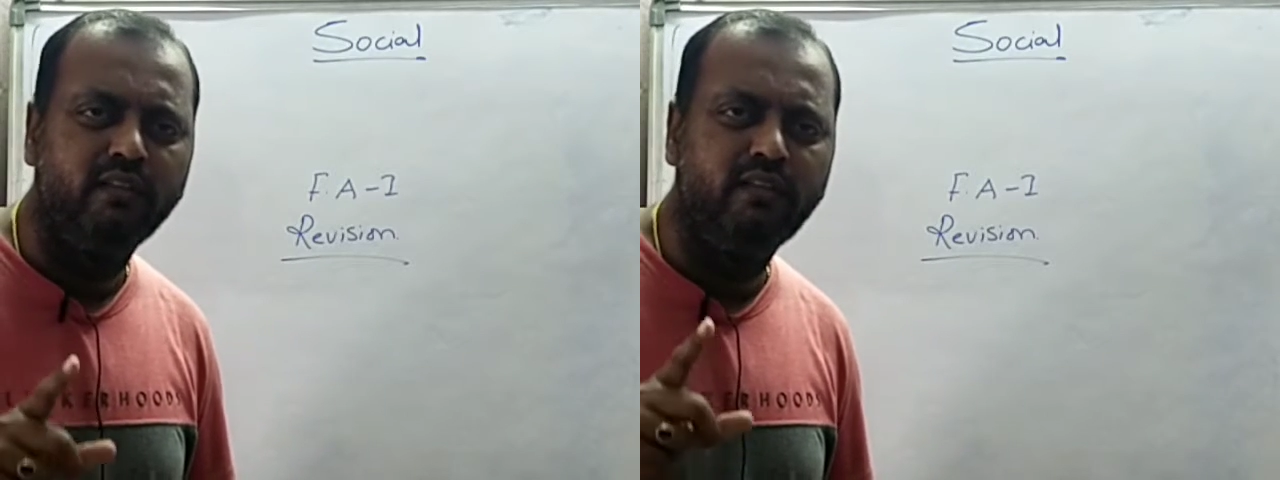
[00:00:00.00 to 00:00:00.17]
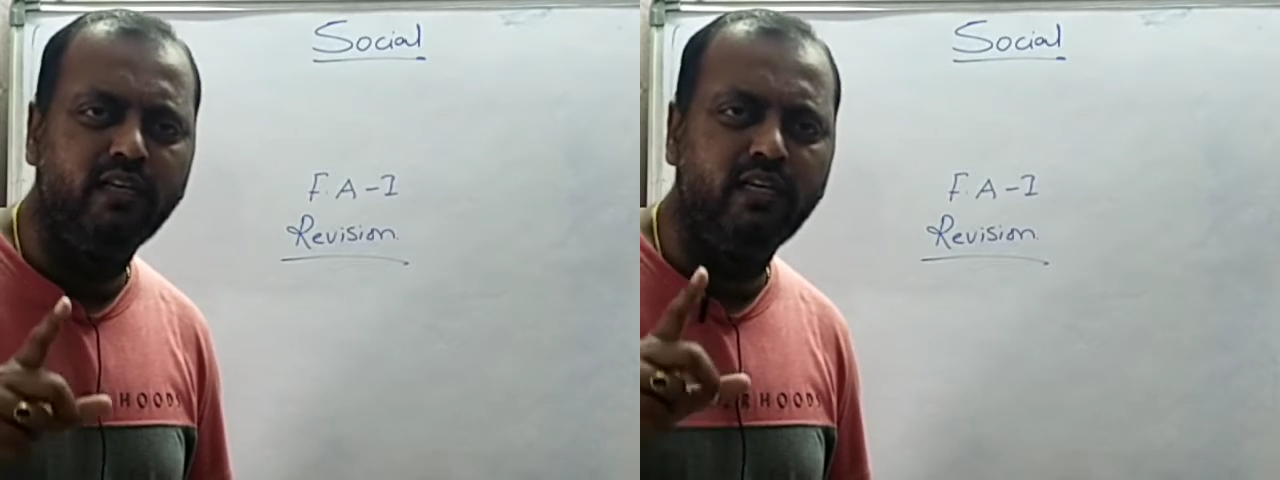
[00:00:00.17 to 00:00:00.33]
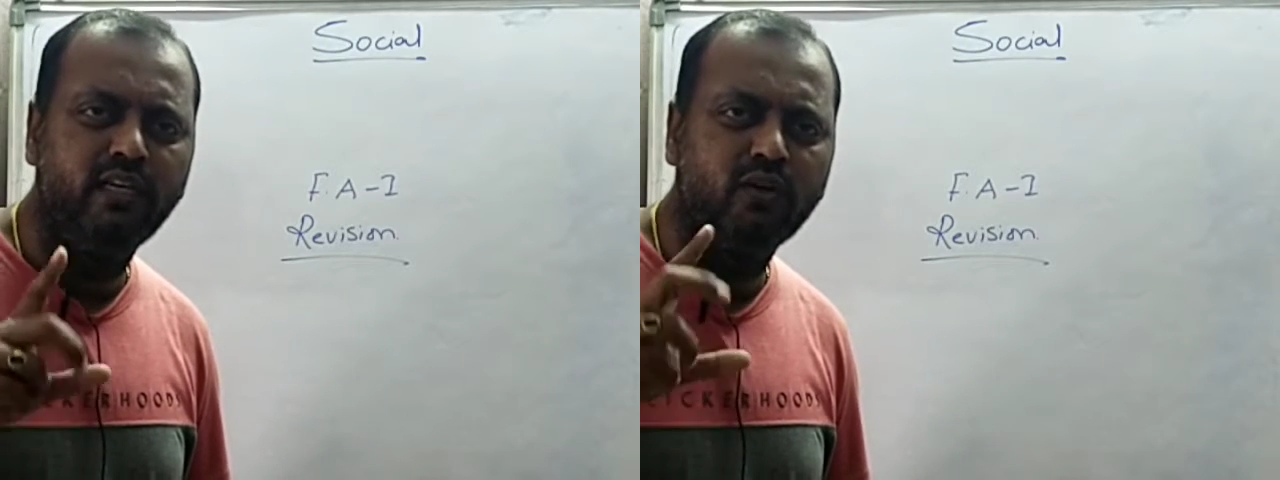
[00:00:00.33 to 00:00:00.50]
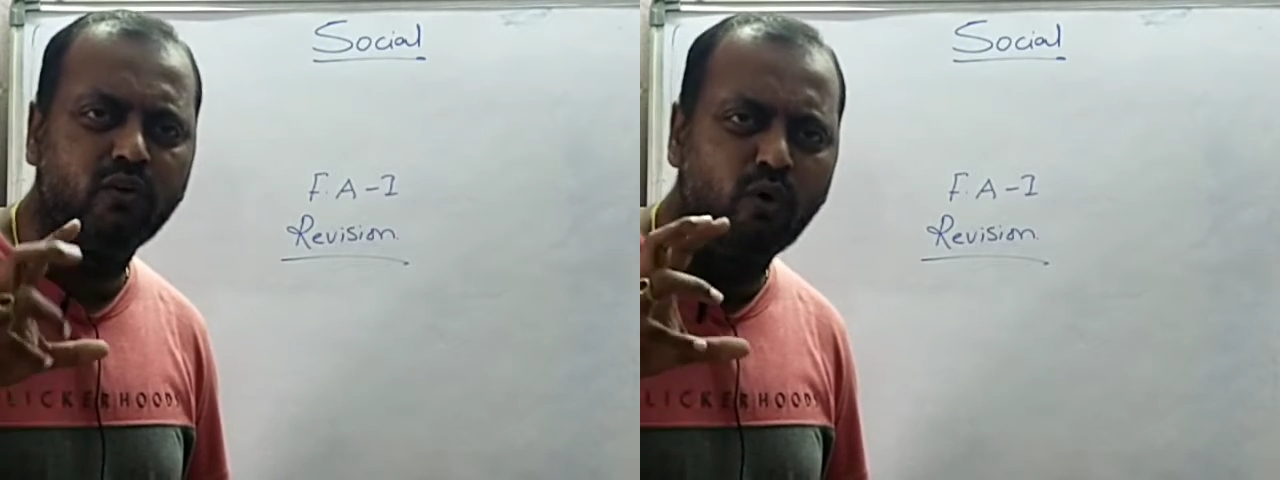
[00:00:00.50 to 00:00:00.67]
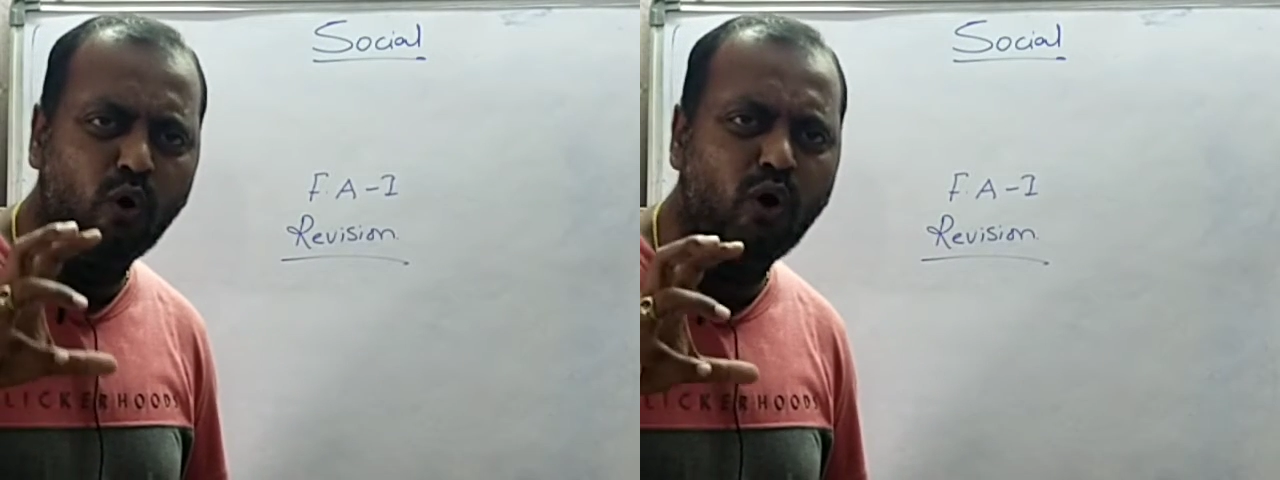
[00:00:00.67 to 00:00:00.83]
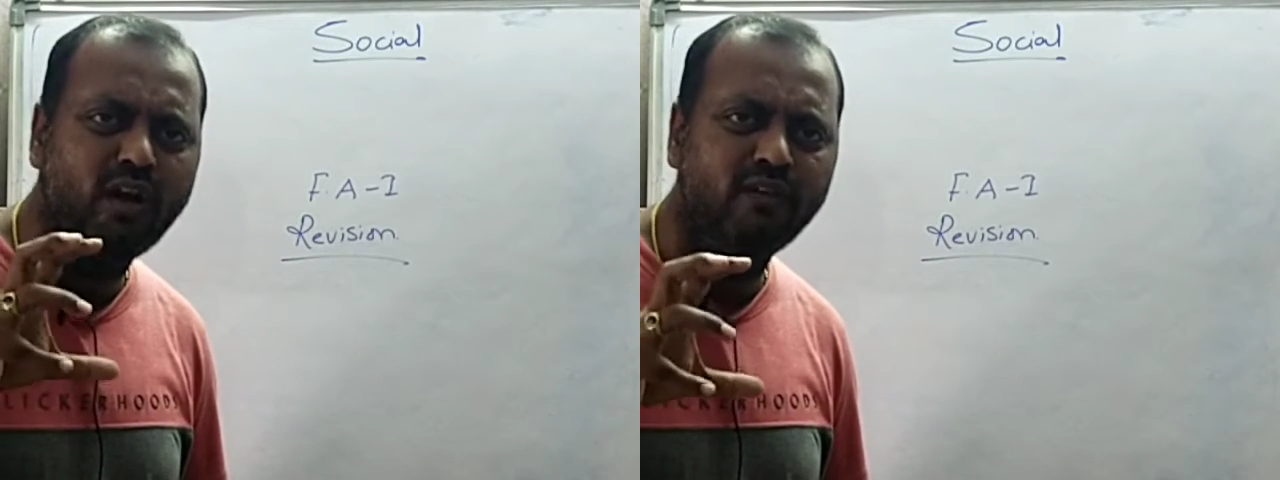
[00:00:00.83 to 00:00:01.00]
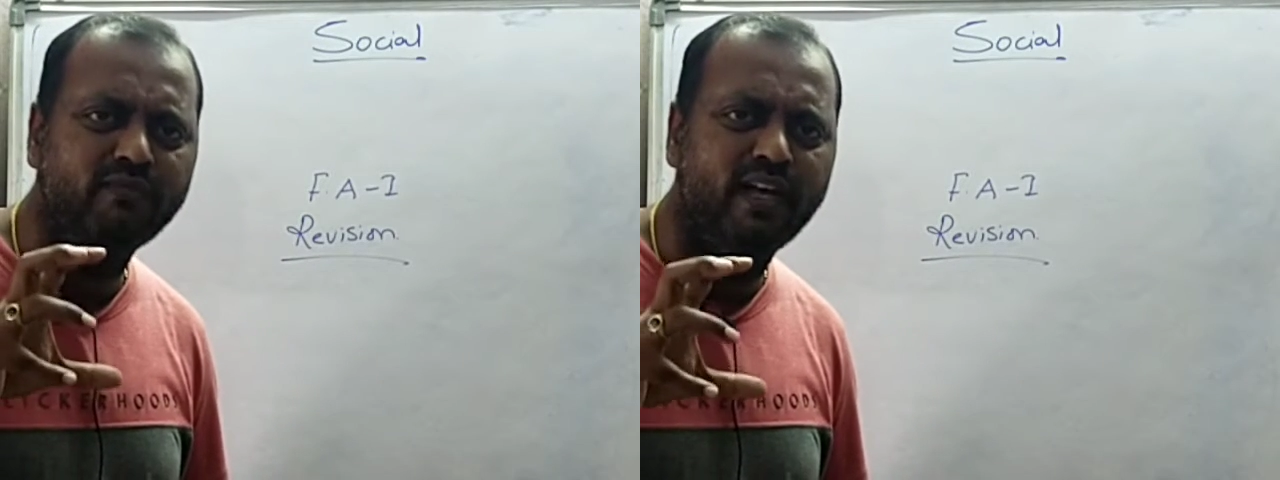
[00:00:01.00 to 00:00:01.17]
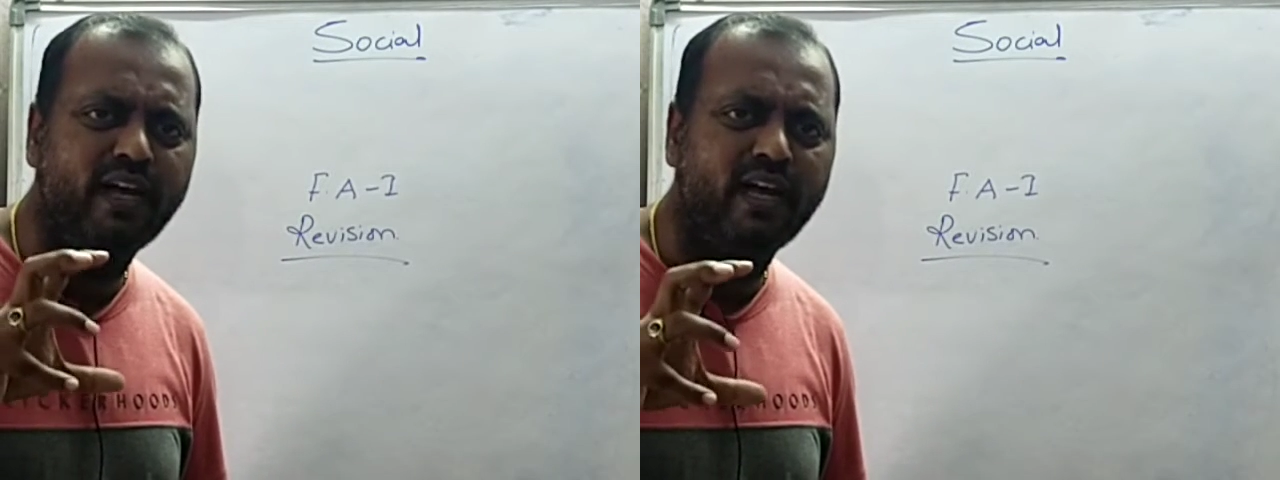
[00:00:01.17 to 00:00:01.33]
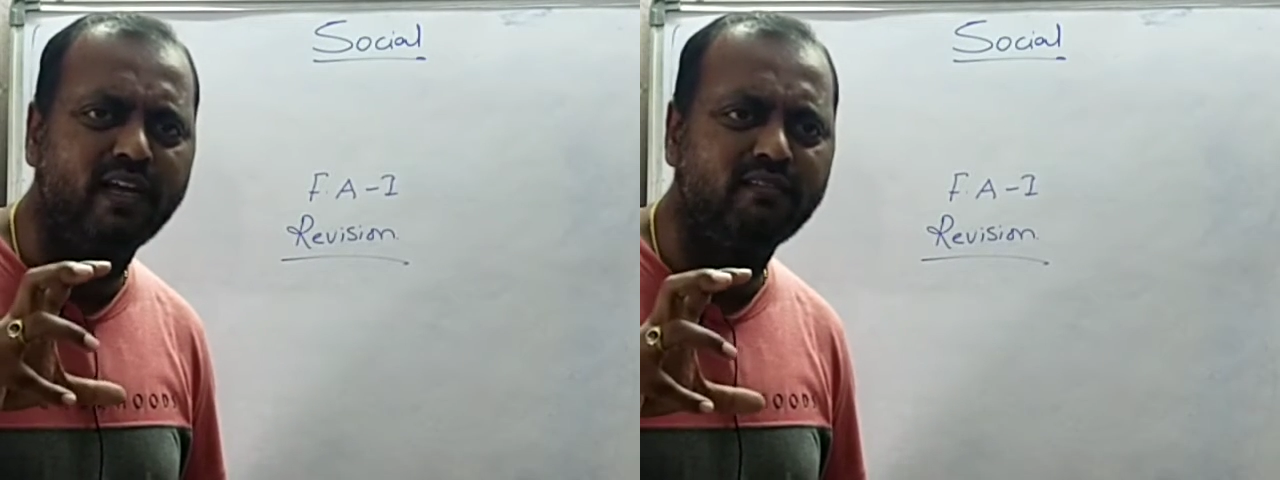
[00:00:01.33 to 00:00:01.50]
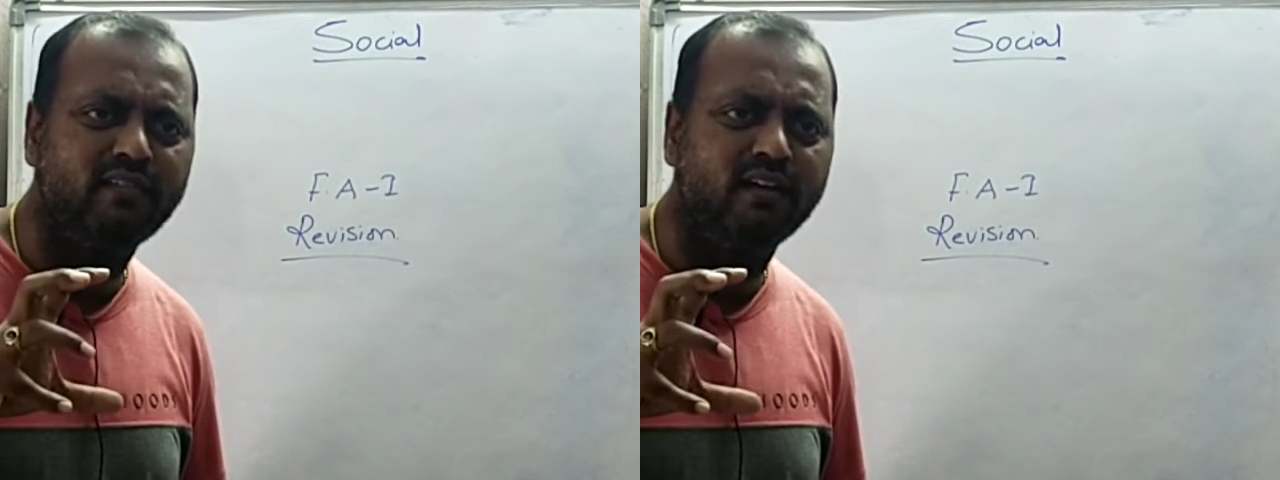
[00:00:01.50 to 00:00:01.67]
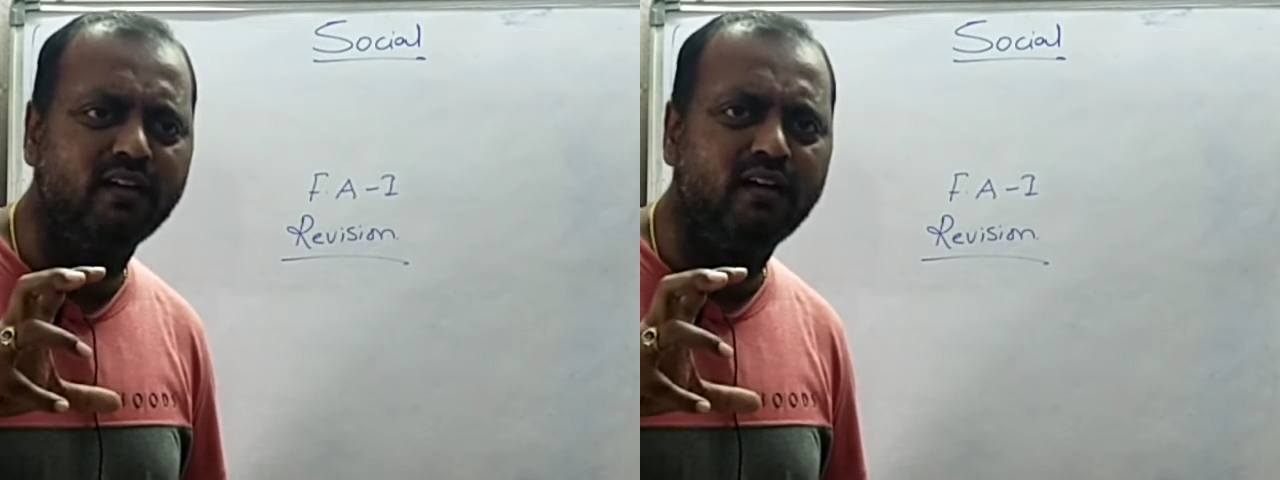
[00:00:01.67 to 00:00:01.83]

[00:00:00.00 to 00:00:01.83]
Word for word: the core of the earth